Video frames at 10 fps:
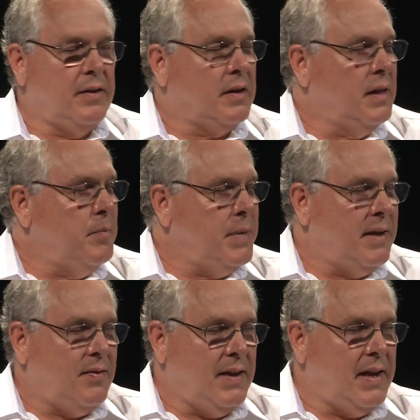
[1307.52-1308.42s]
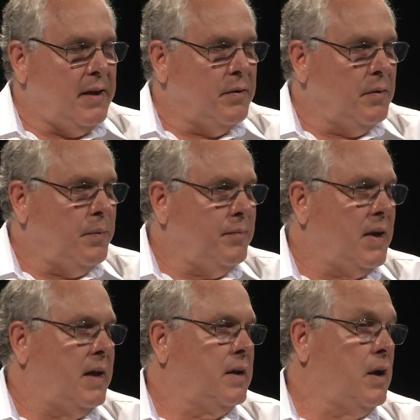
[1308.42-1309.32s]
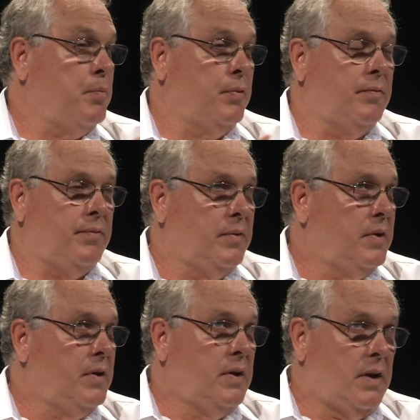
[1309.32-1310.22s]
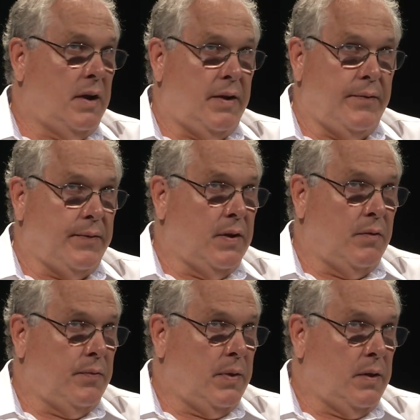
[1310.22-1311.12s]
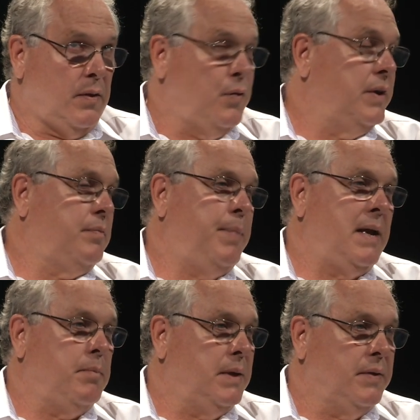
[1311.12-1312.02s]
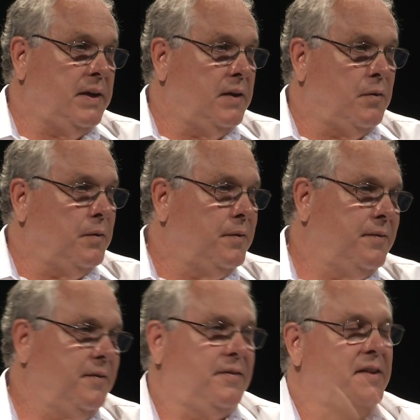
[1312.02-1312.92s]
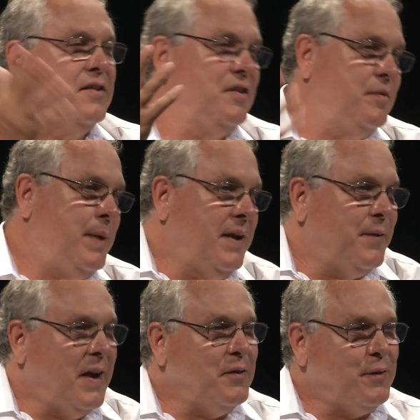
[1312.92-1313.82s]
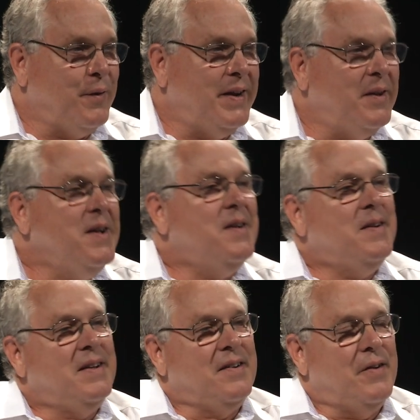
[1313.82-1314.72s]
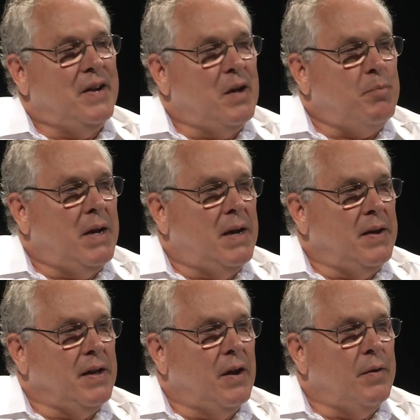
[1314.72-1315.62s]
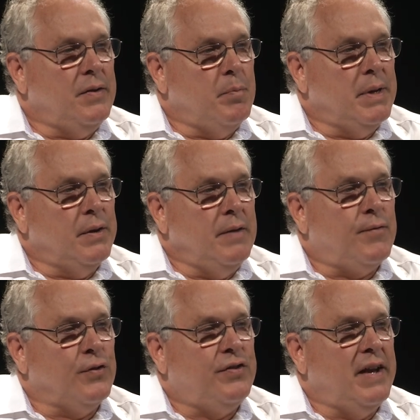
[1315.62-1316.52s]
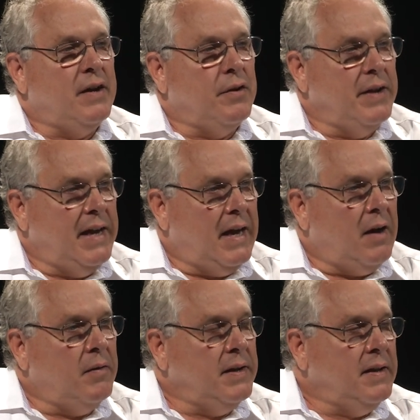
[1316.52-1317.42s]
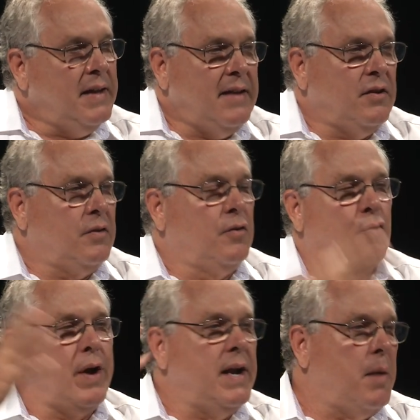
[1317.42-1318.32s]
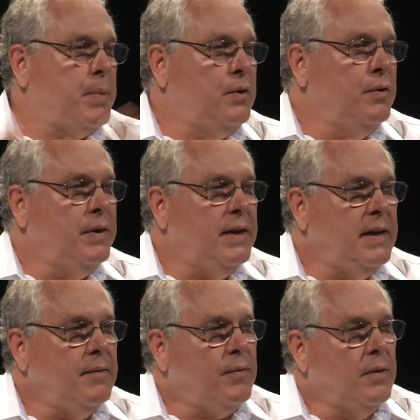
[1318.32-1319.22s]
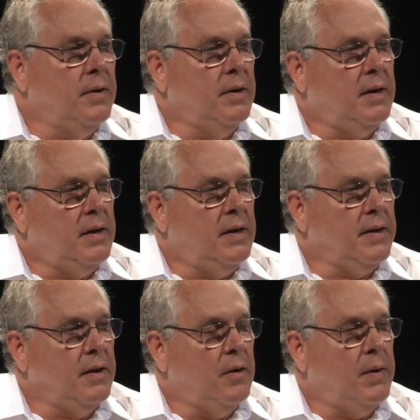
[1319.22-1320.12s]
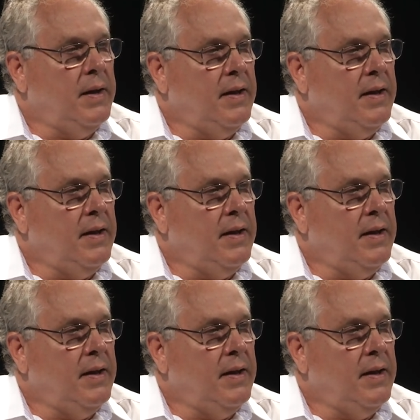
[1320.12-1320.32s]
Columbia Theater, we've got a couple of, you know, the U.S. Bank building, or Citizens Bank when I was growing up, you know, is a building for sale now, and that's a great opportunity for, you know, a